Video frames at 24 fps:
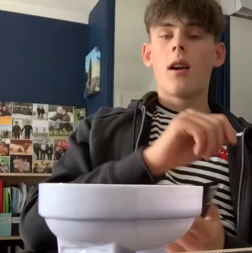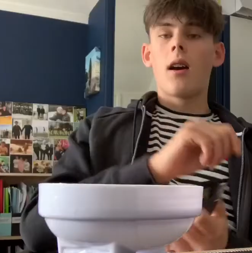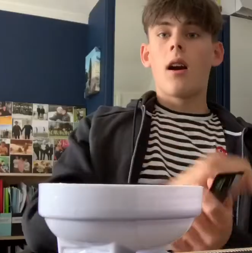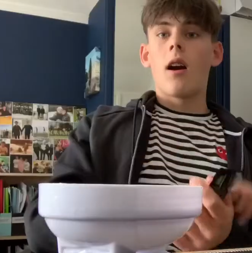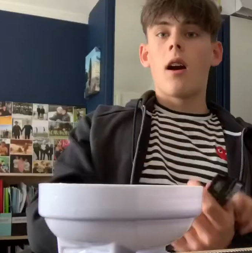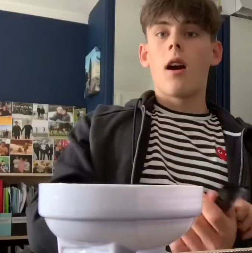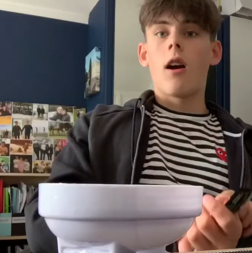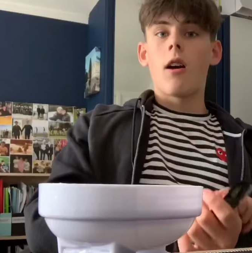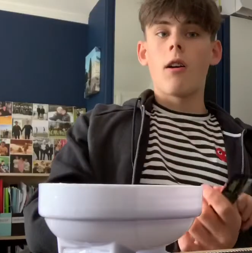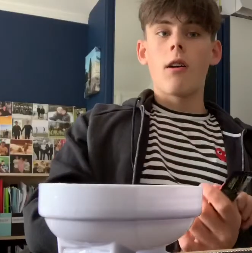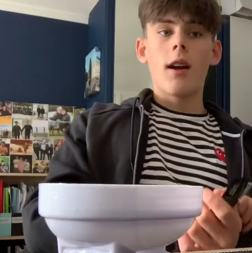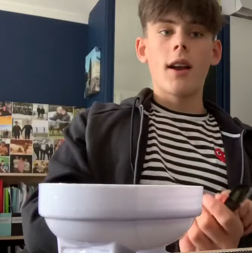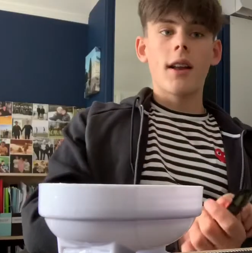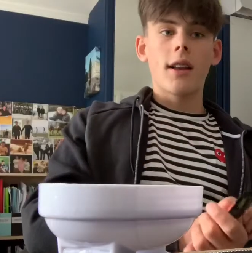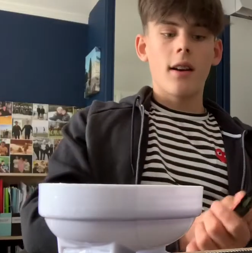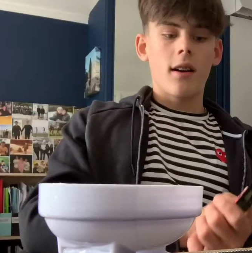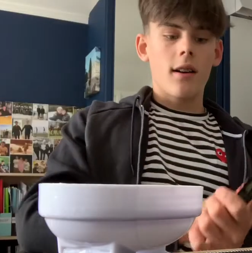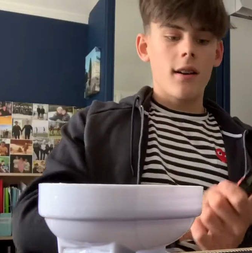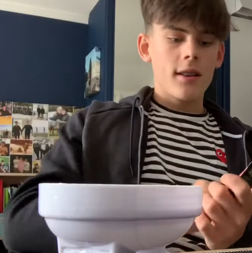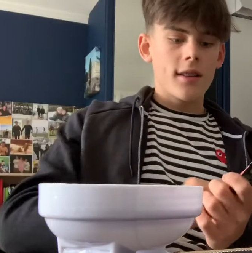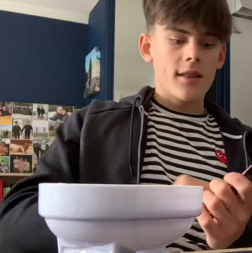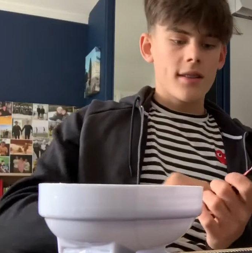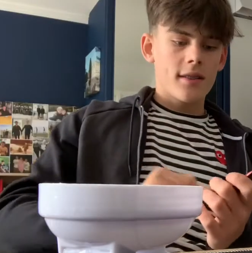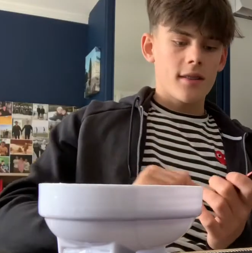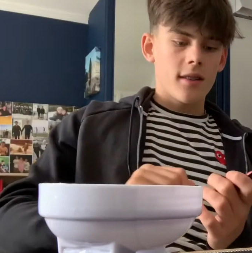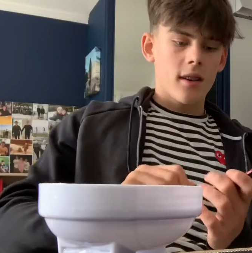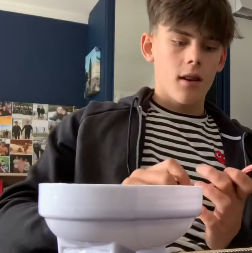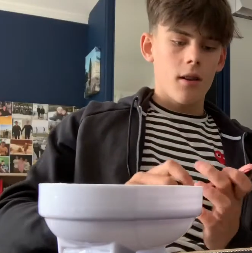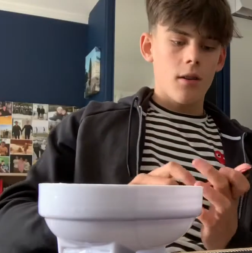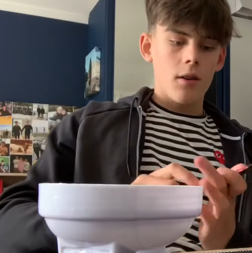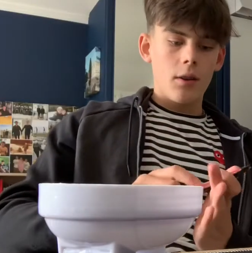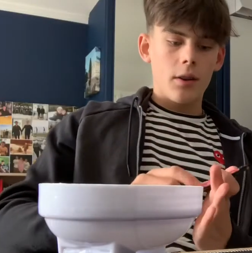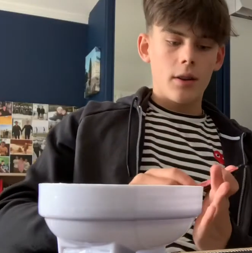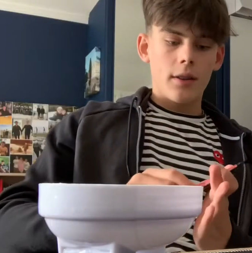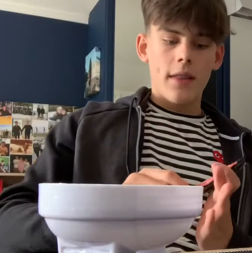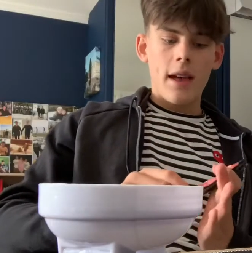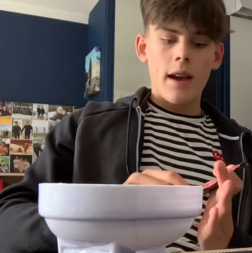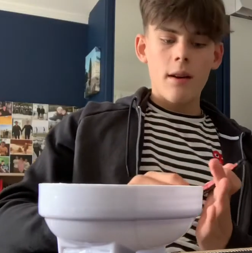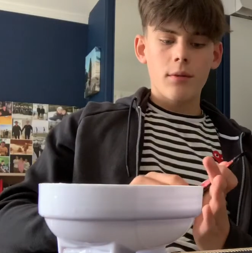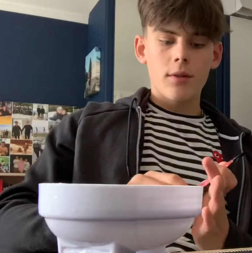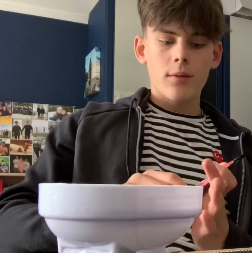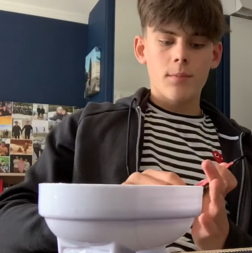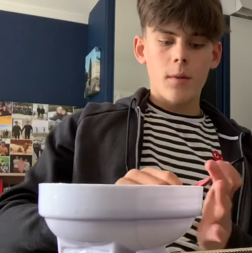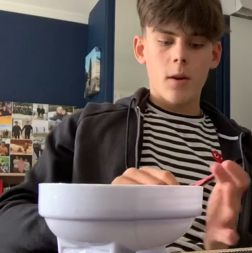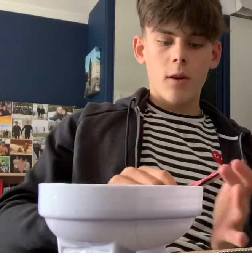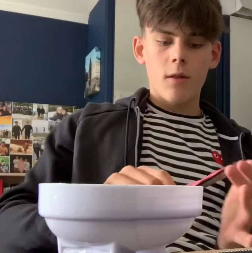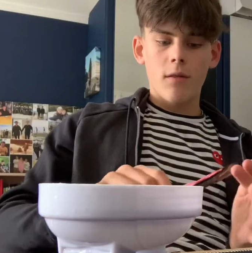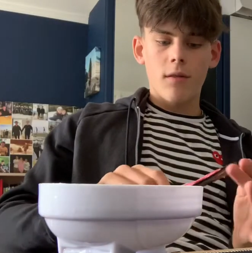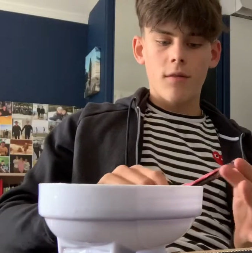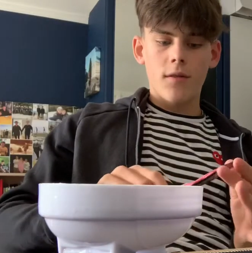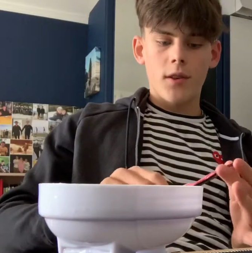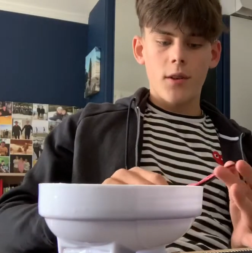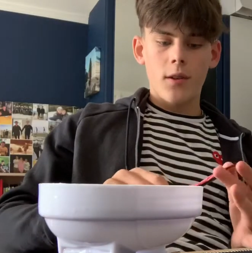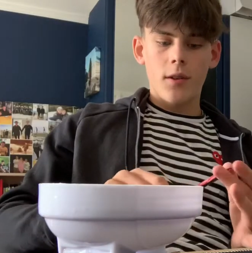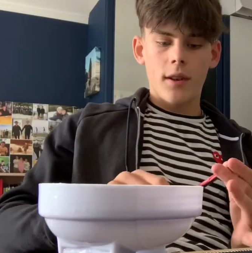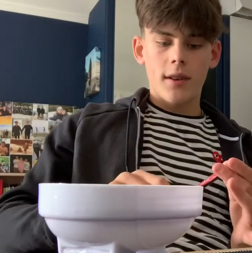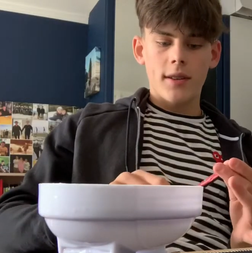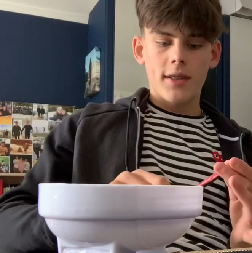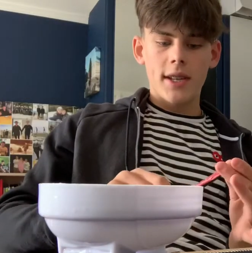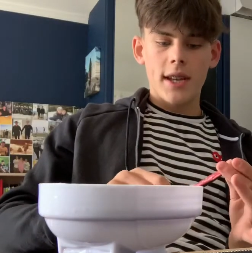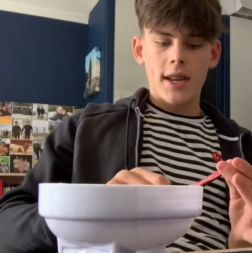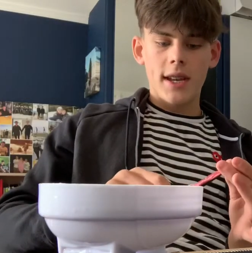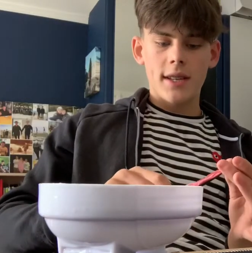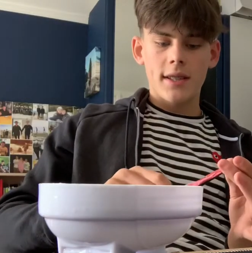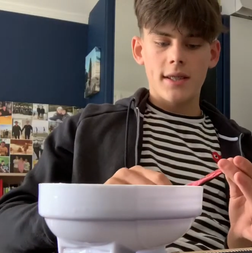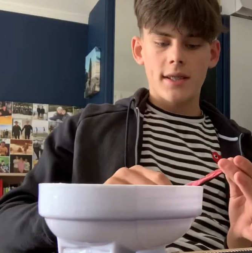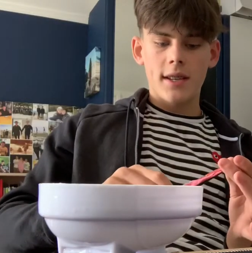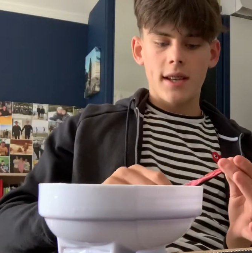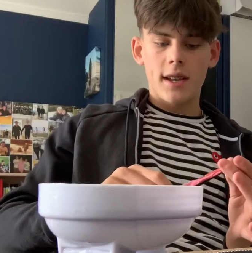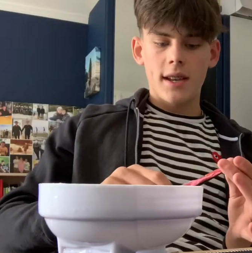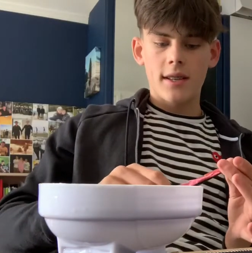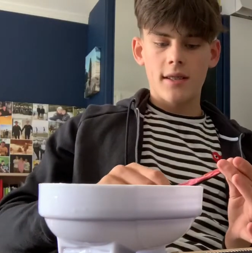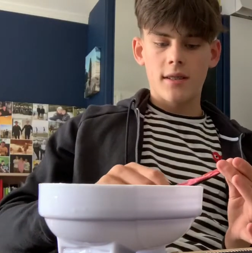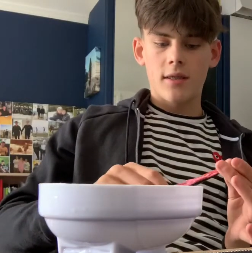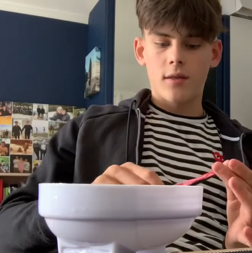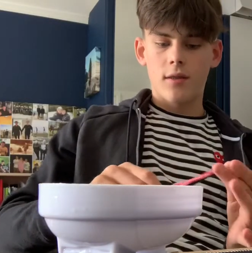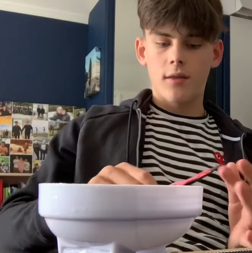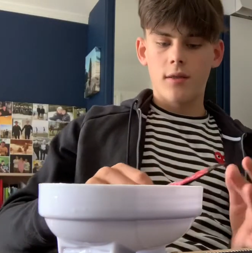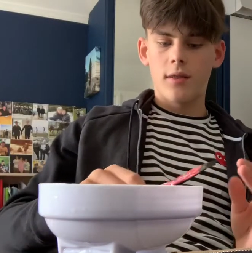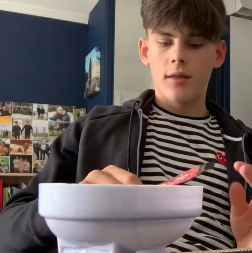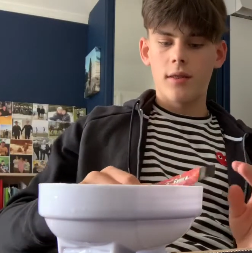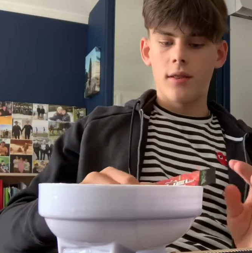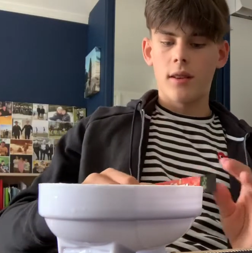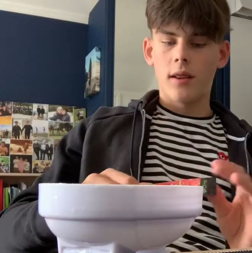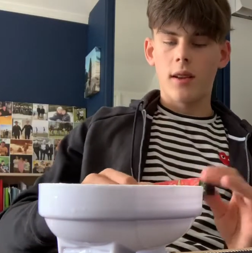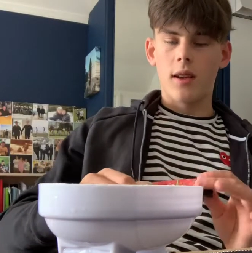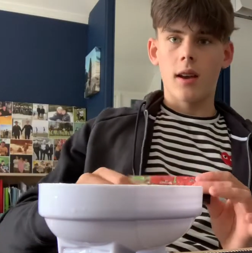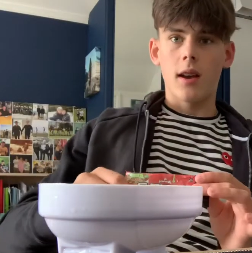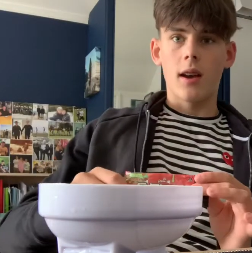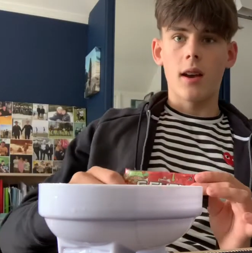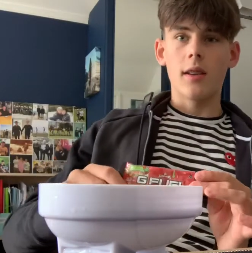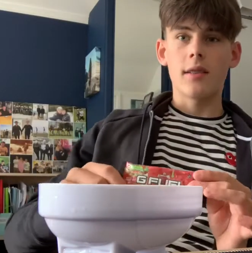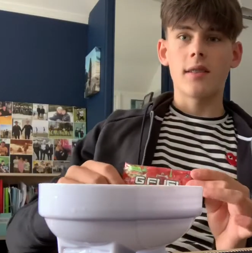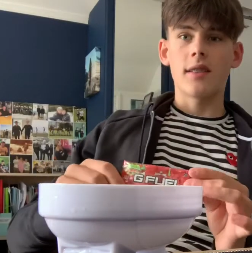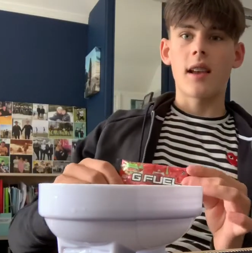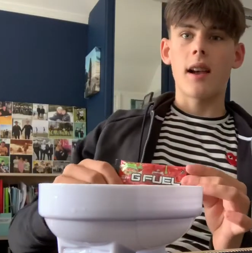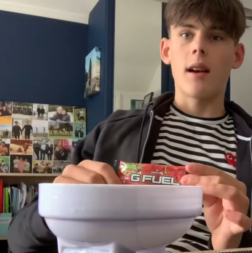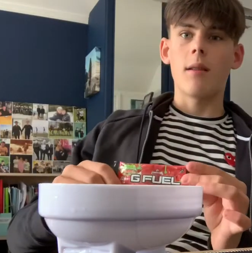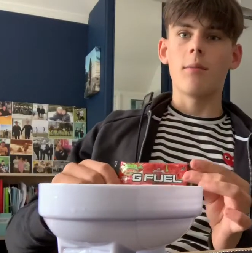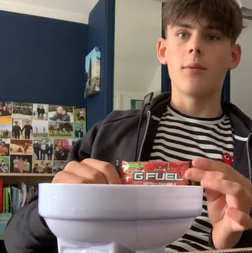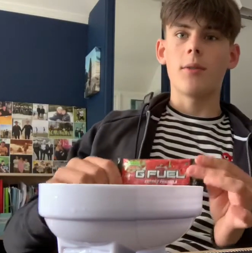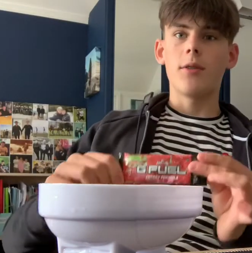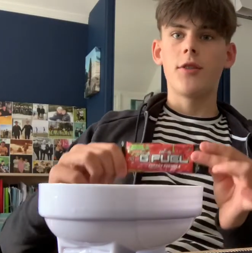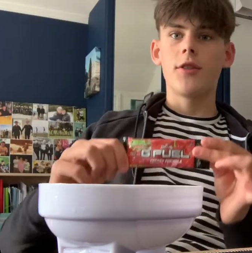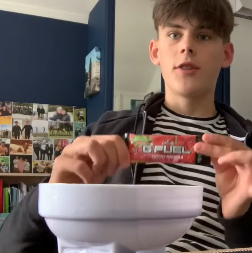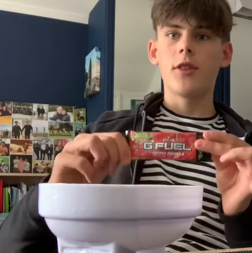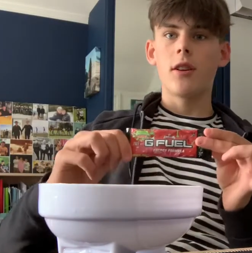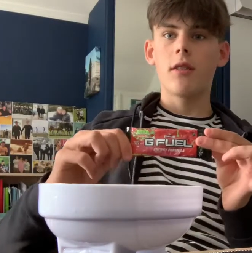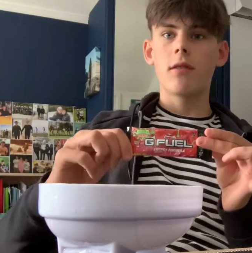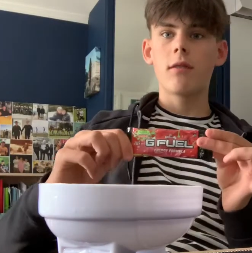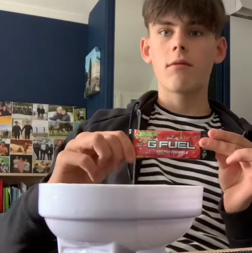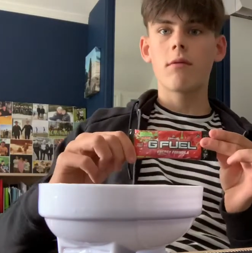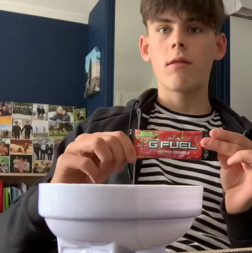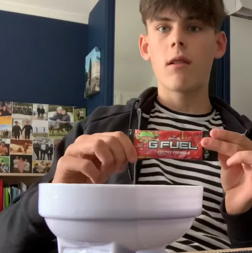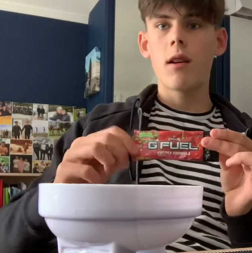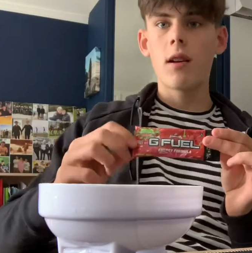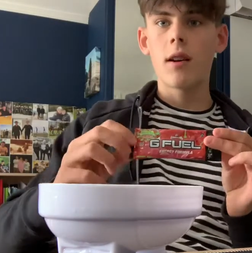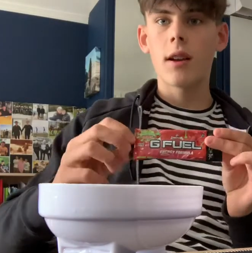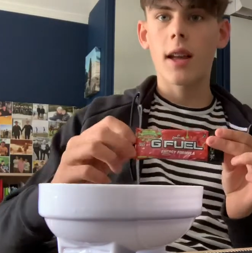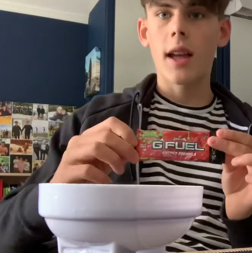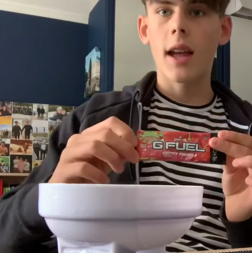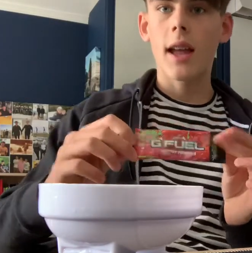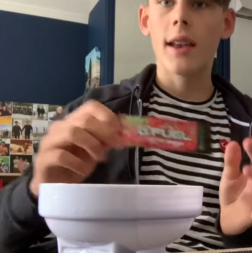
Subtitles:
Alright guys, so that was my review and taste test on sour blue chug rug, and